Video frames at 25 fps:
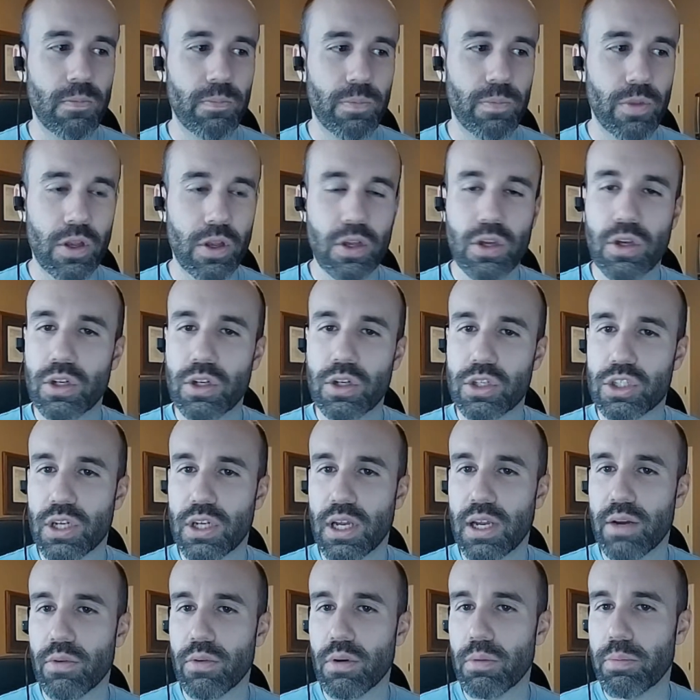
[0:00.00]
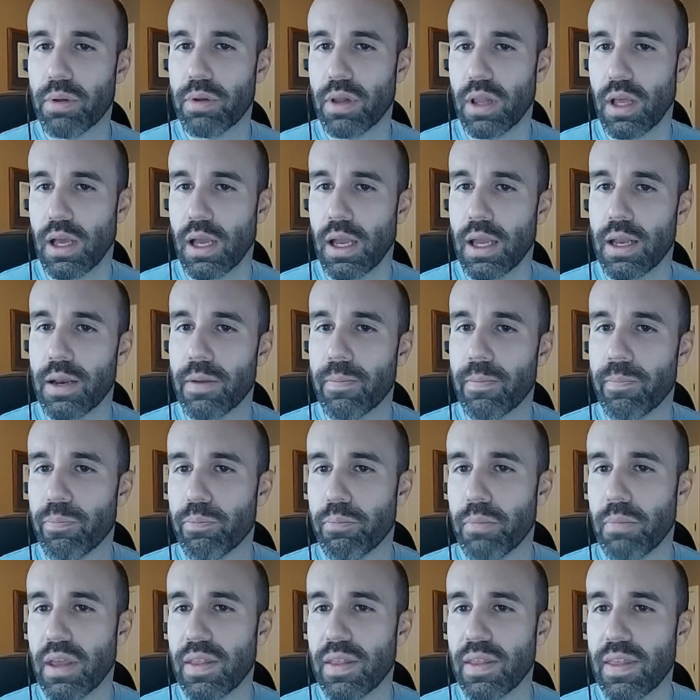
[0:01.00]
The Cushite replied,
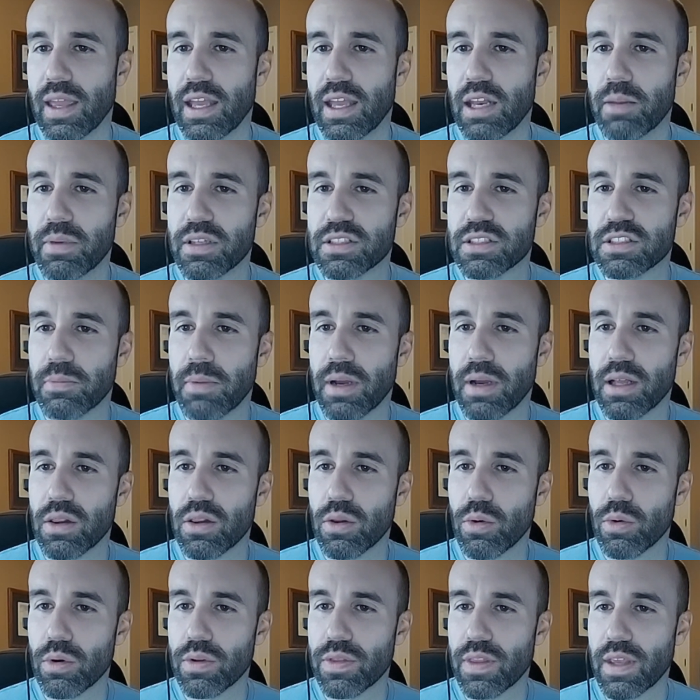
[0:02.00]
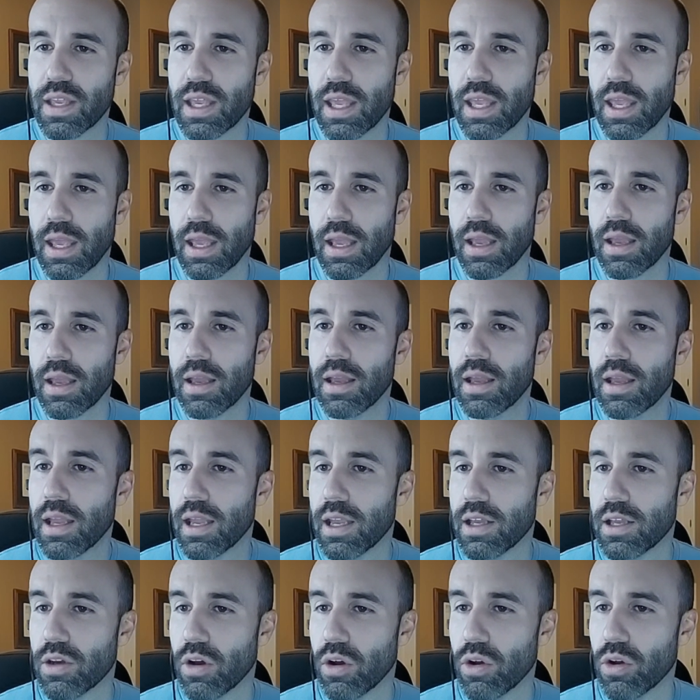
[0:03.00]
May the enemies of my lord the king,
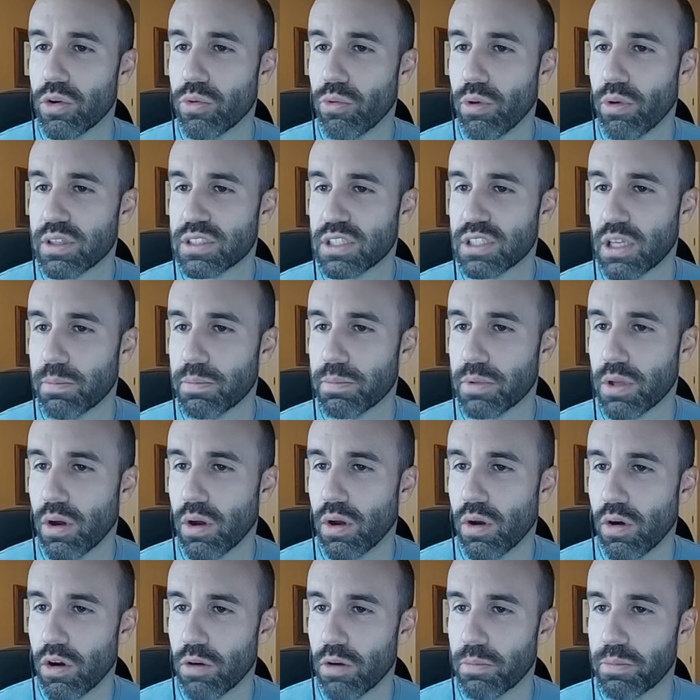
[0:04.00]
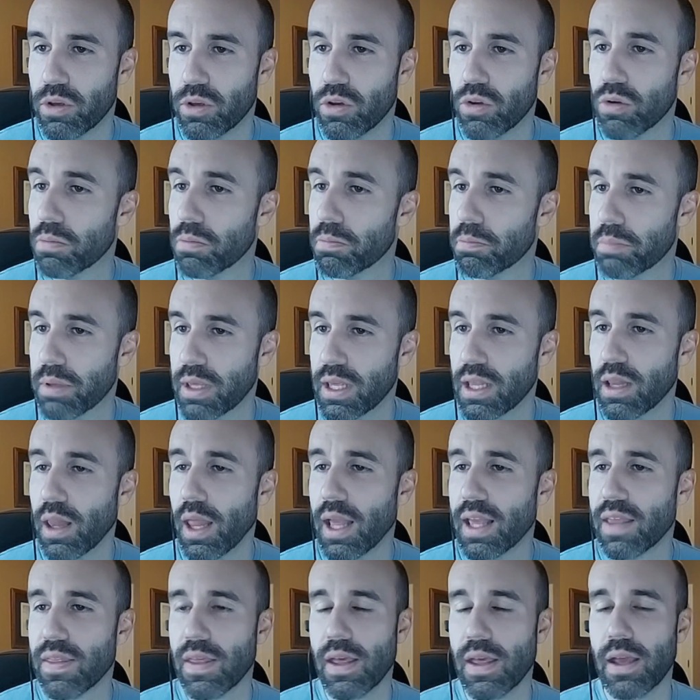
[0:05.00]
and all who rise up to harm you, be
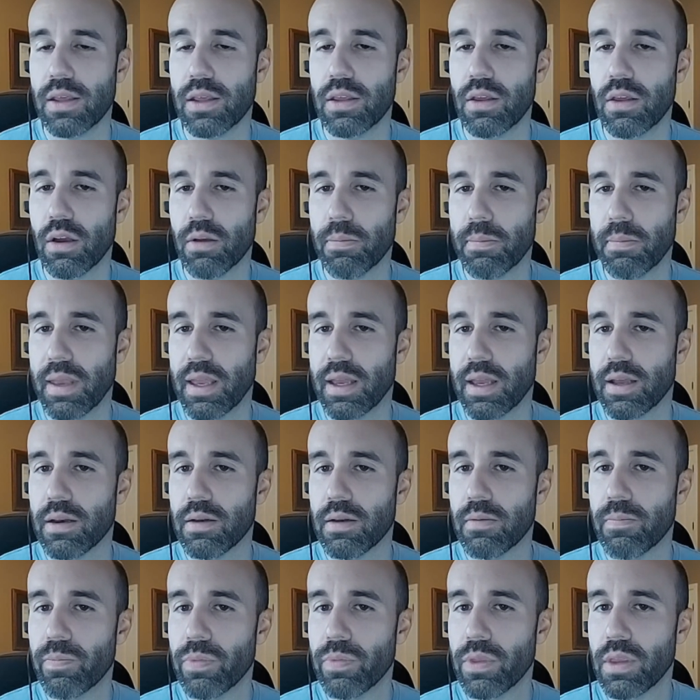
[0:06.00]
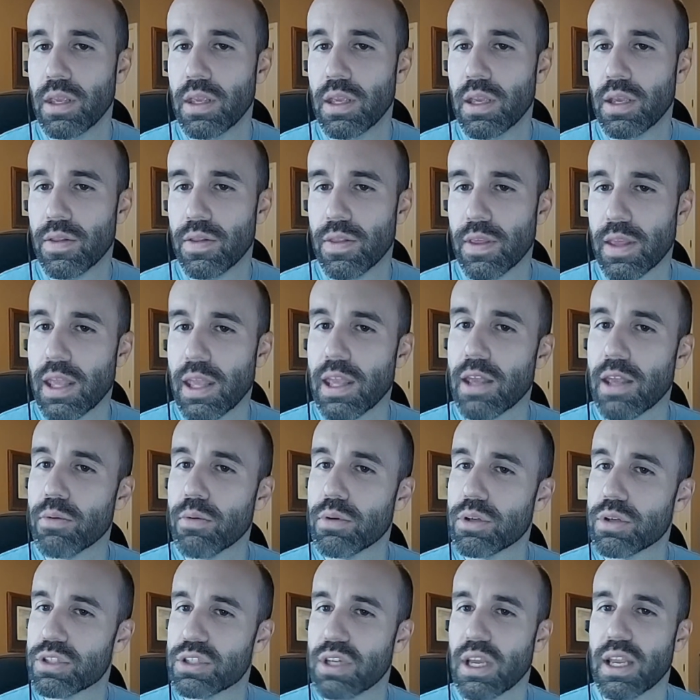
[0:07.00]
like that young man. The king
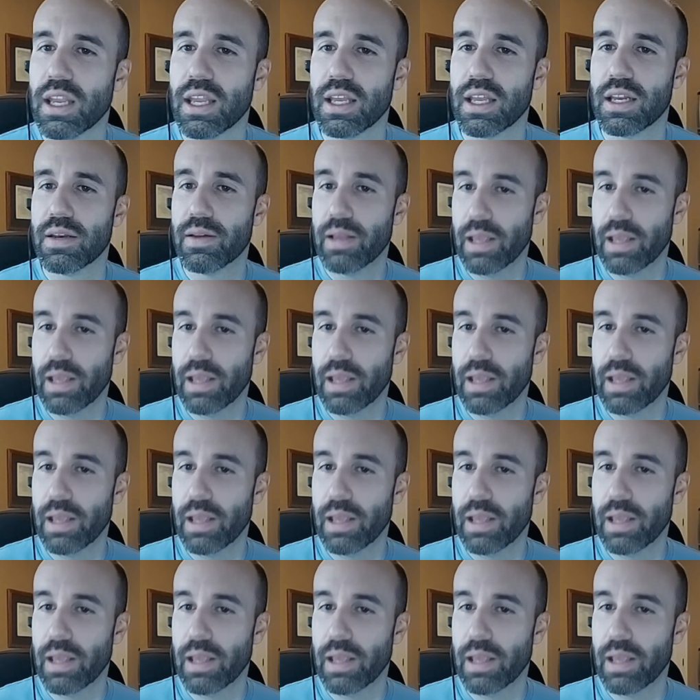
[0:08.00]
was shaken.